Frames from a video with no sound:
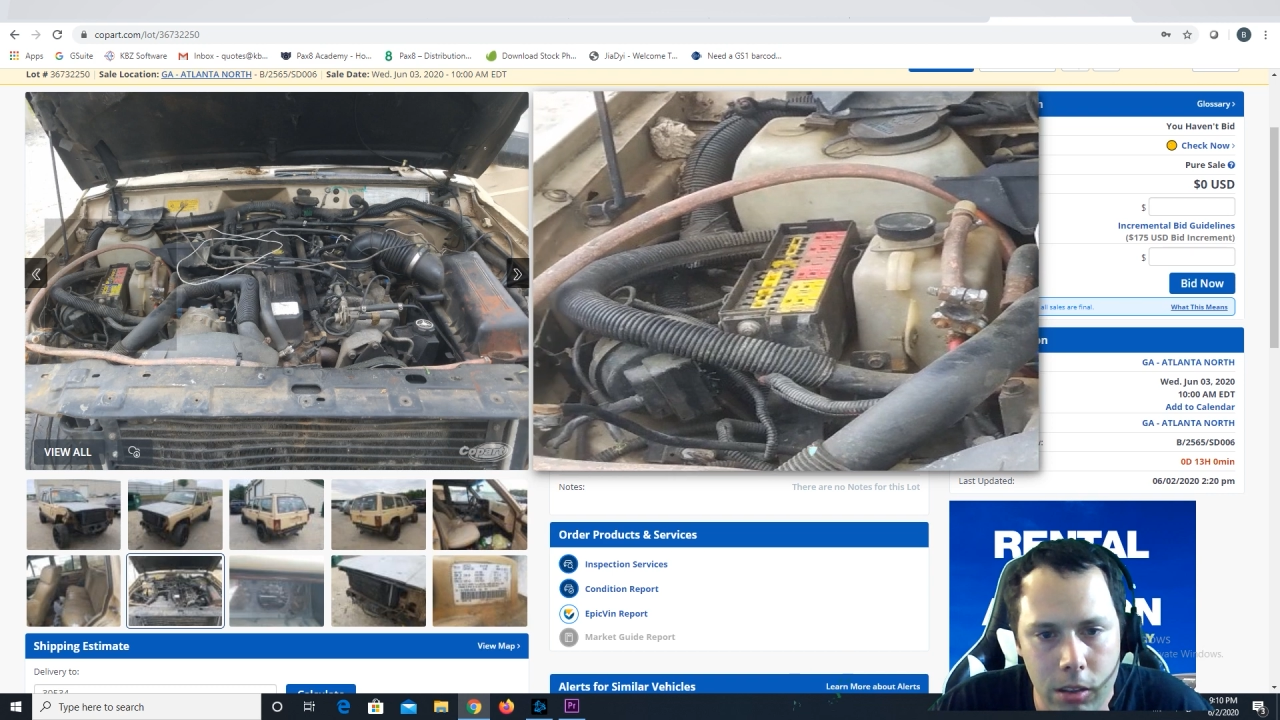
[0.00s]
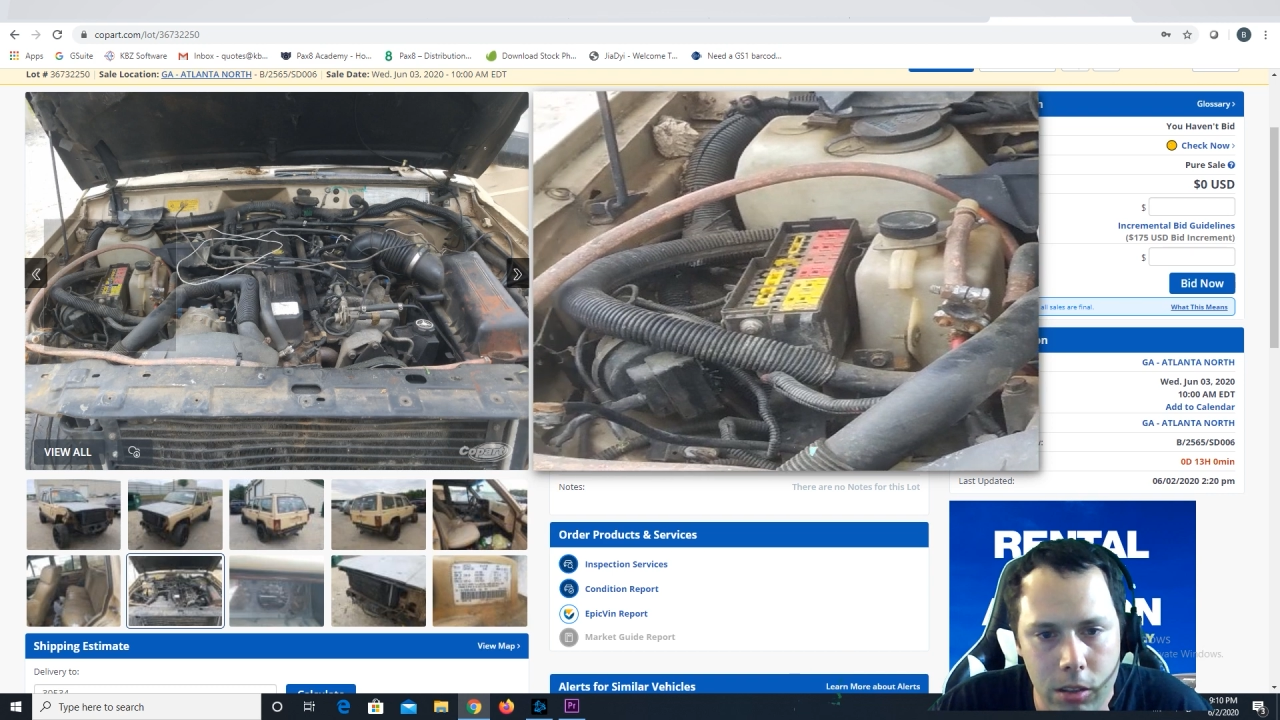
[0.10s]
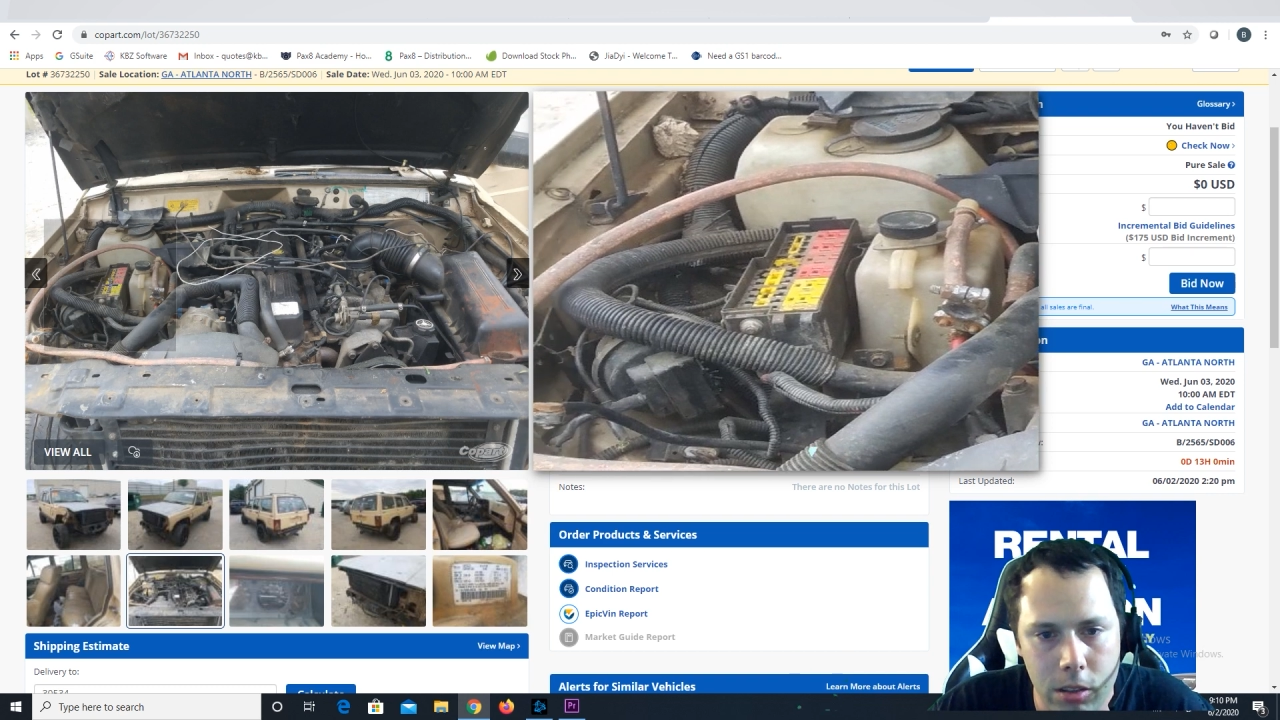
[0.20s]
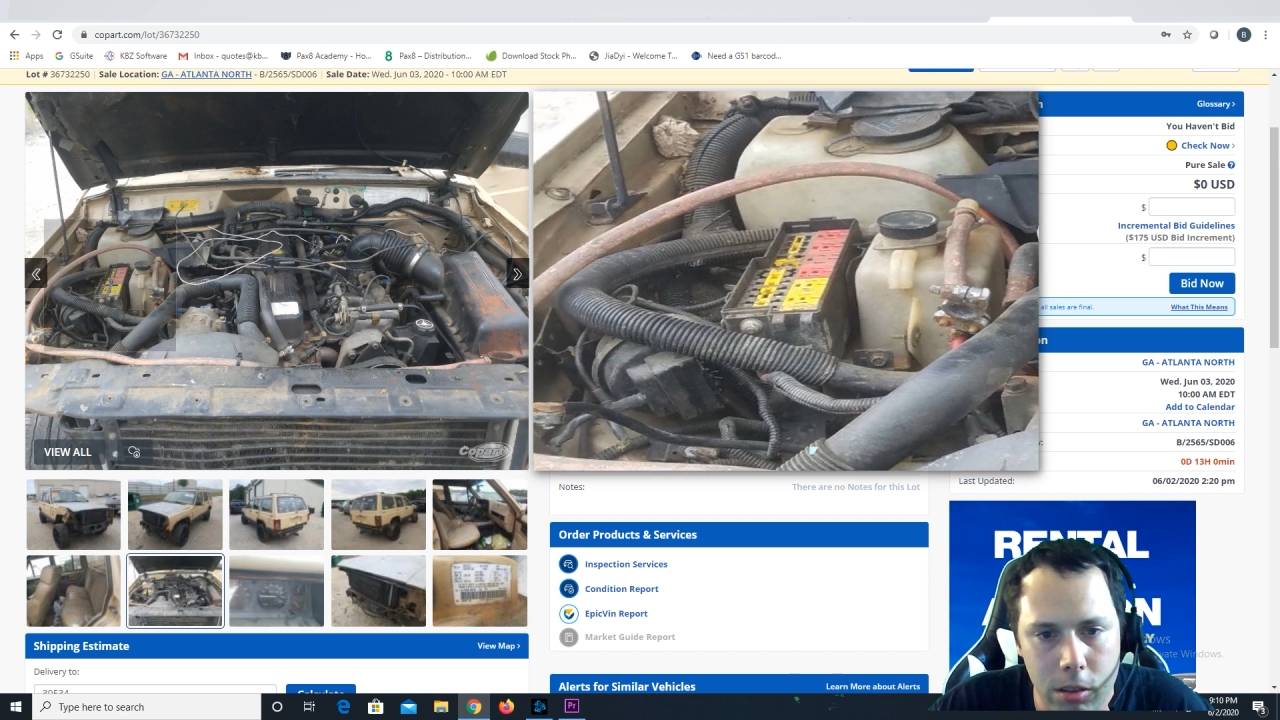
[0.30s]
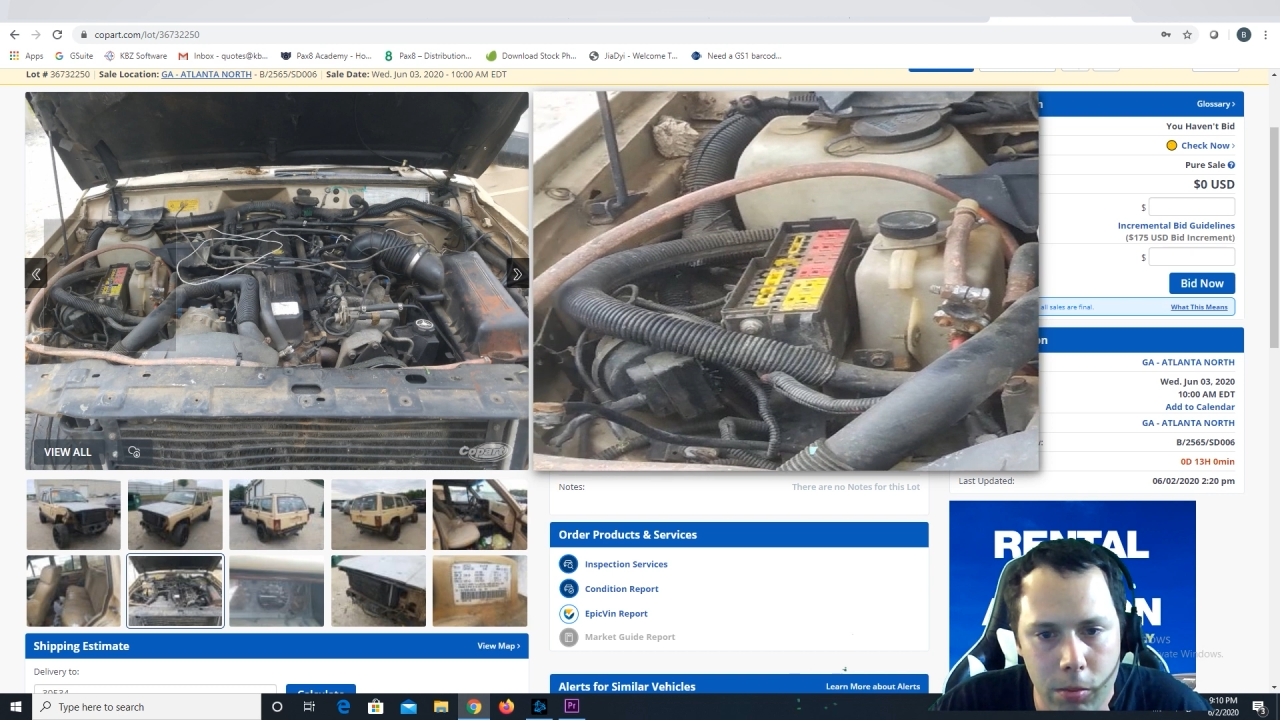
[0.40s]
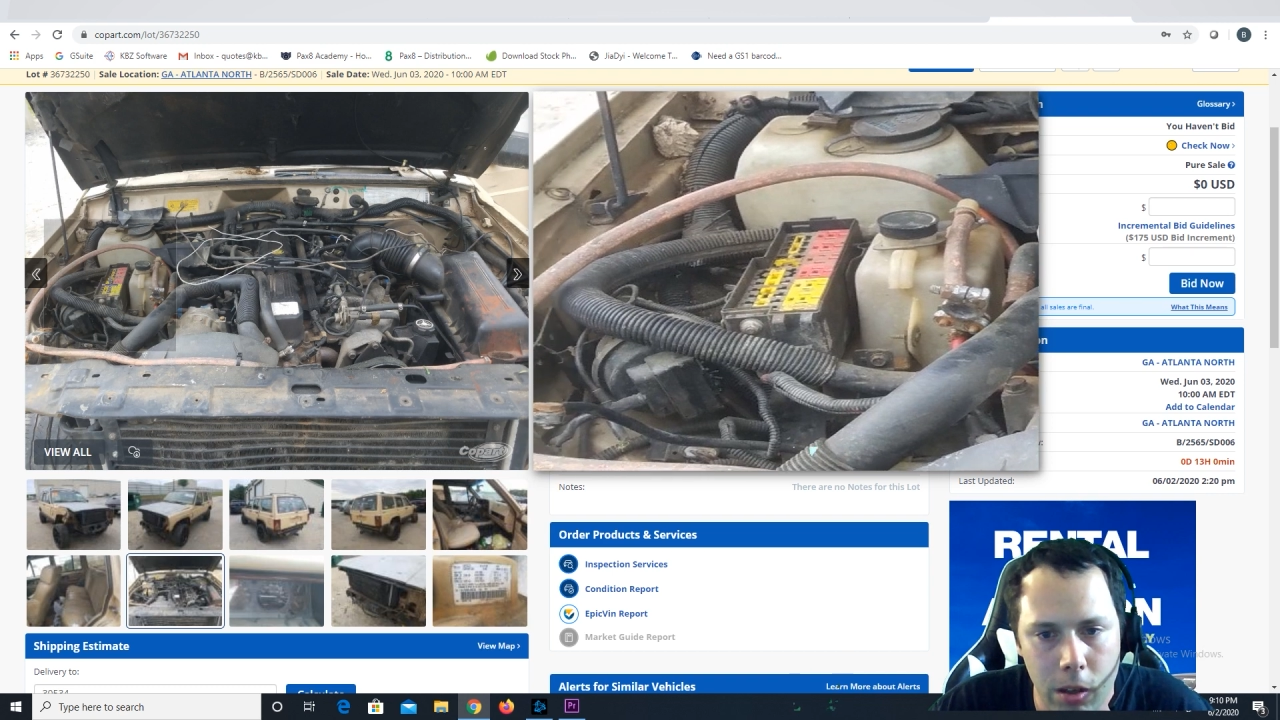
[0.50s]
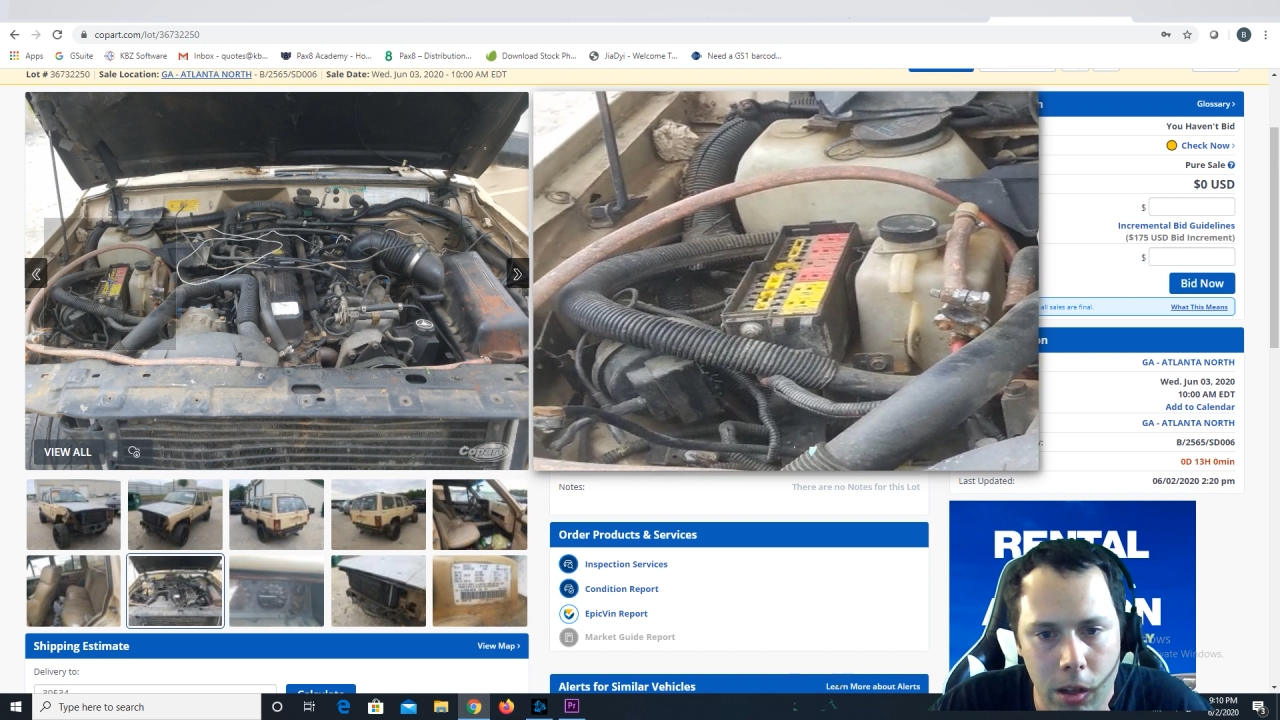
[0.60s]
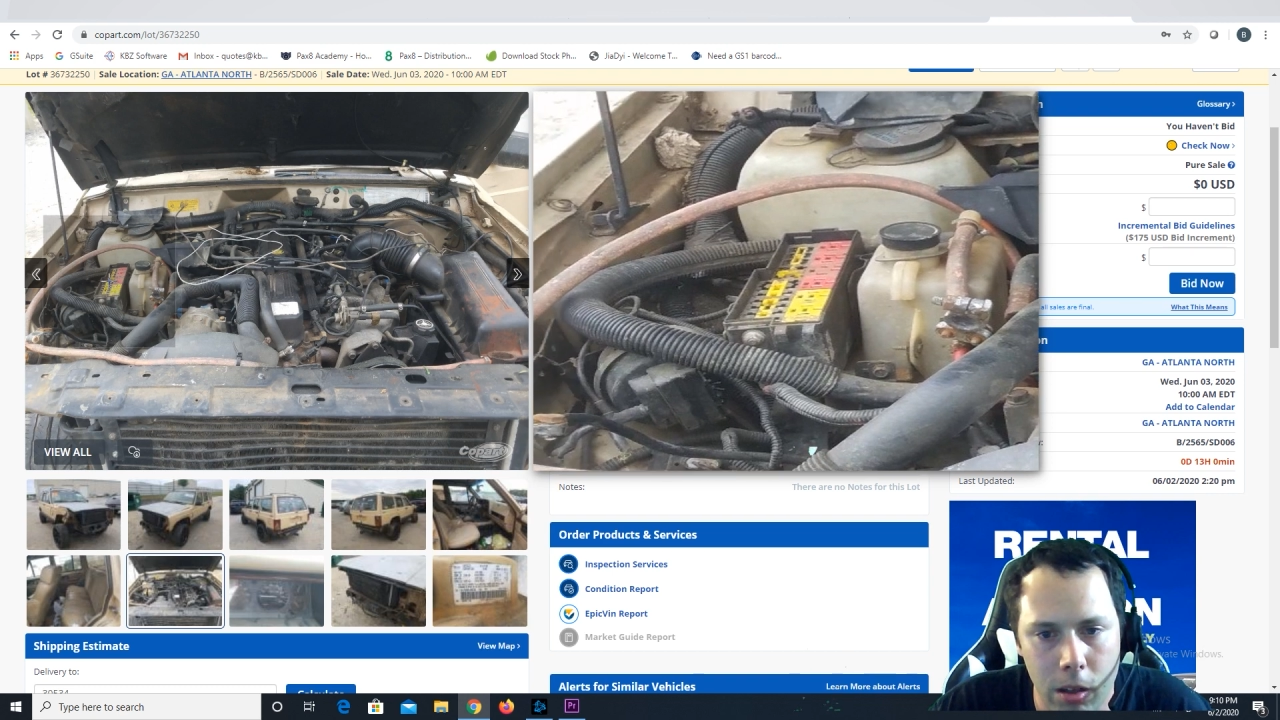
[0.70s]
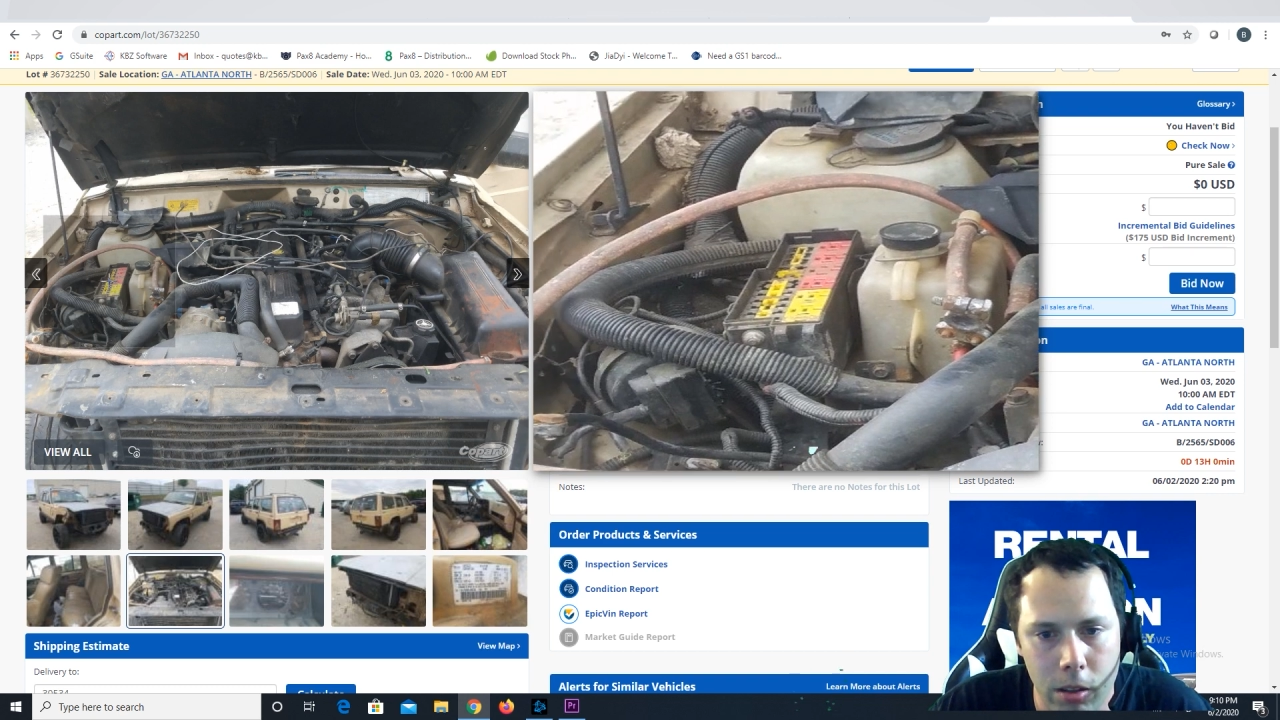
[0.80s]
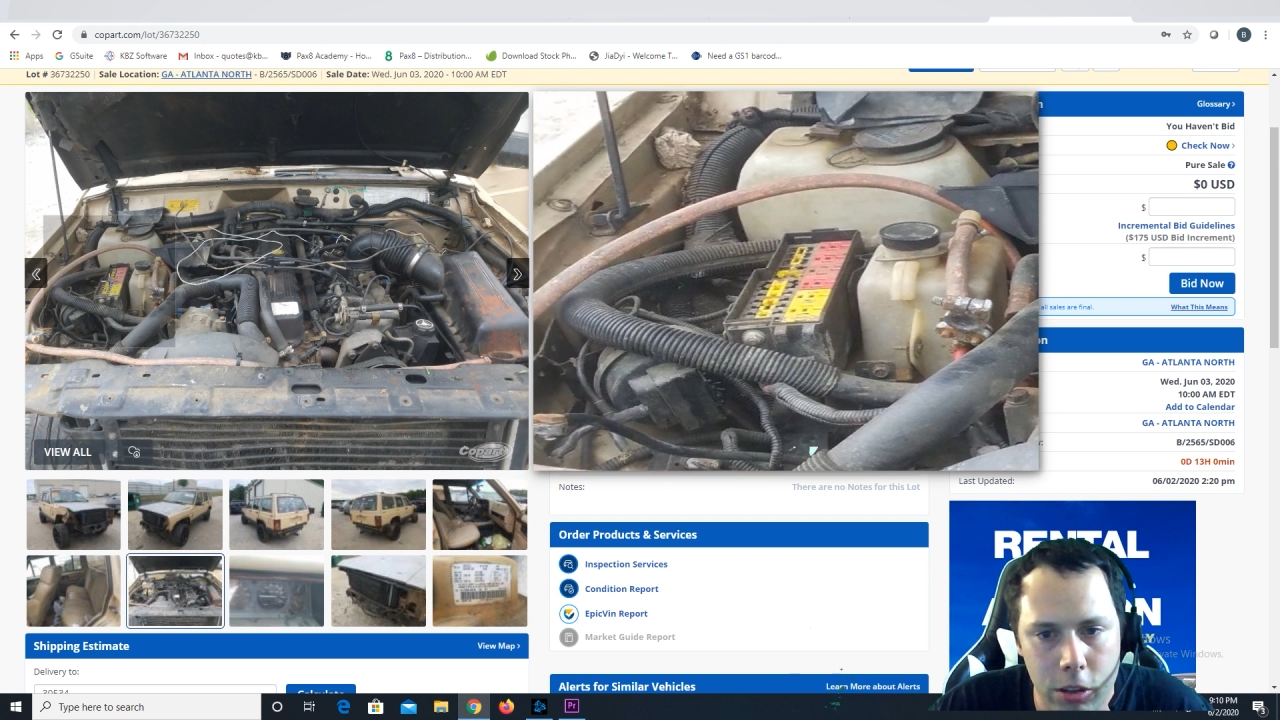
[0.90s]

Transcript: somewhere,